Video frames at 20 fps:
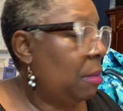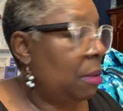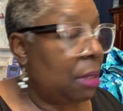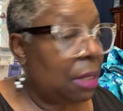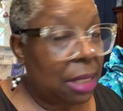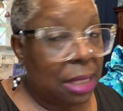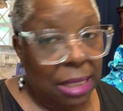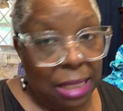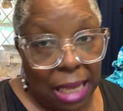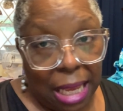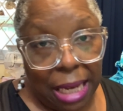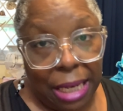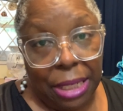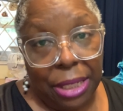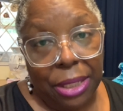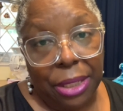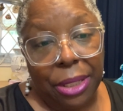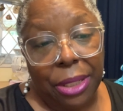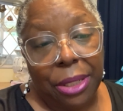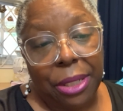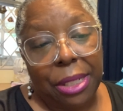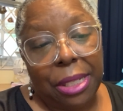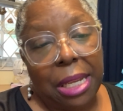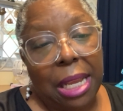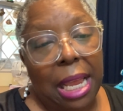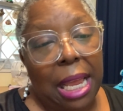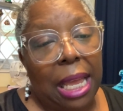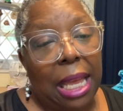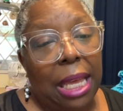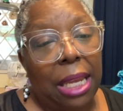designers
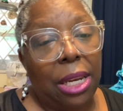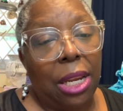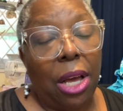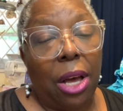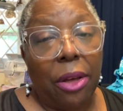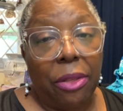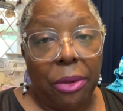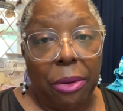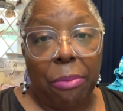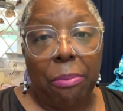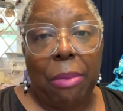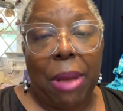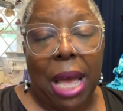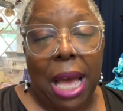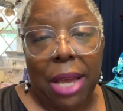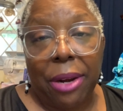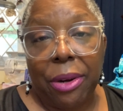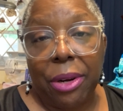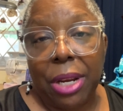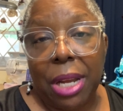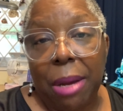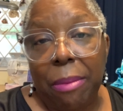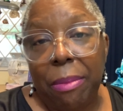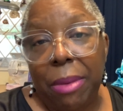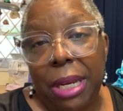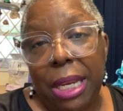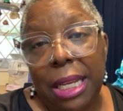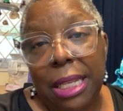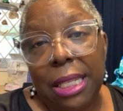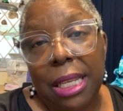and other pattern
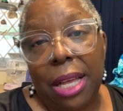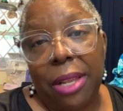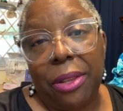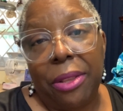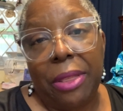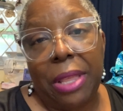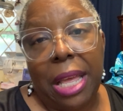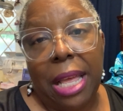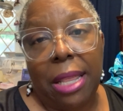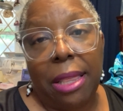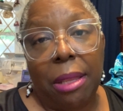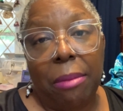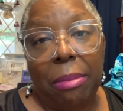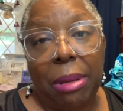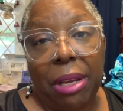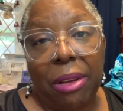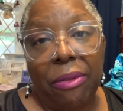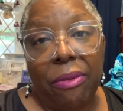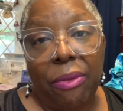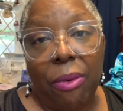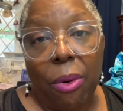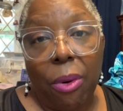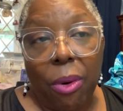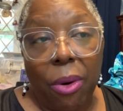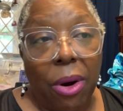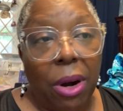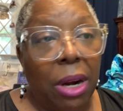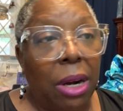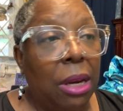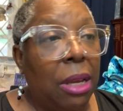companies other than the big
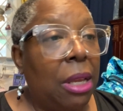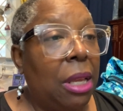four.